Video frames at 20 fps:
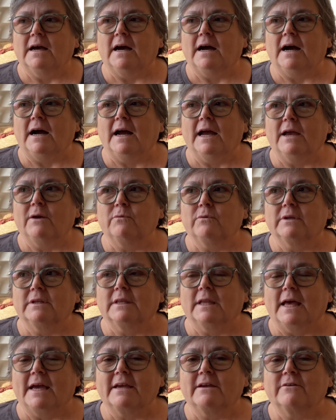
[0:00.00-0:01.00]
I would
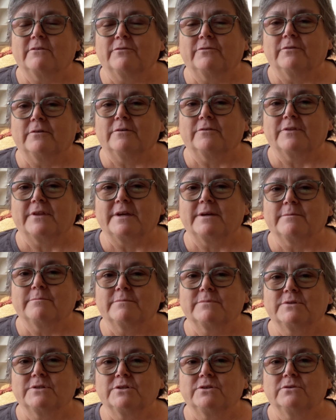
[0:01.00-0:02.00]
like for
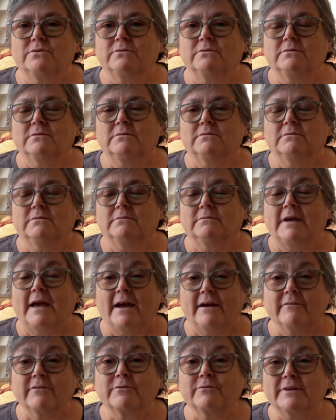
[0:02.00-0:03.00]
them to
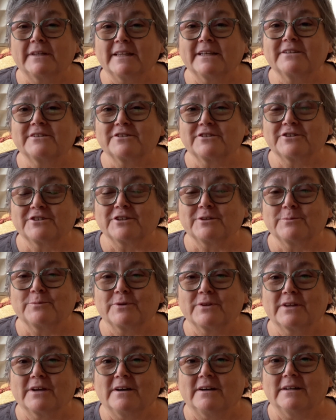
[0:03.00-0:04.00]
have a relationship
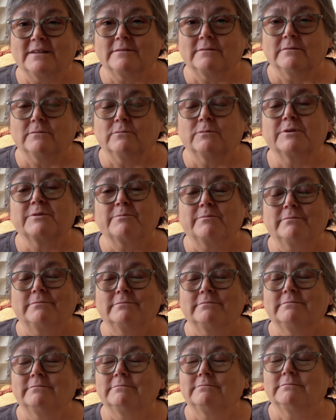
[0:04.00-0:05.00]
with God, with
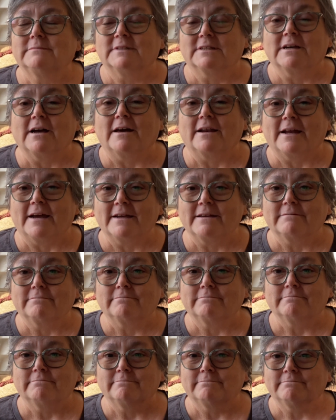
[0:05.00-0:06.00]
the God I
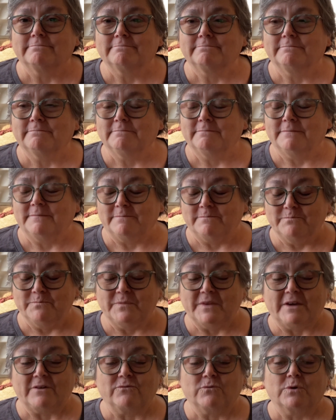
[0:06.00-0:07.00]

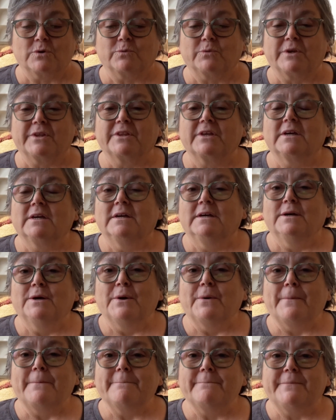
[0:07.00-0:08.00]
have one with.
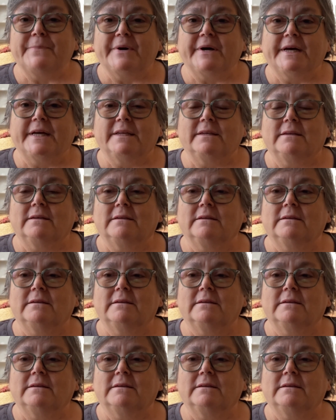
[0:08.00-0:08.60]
But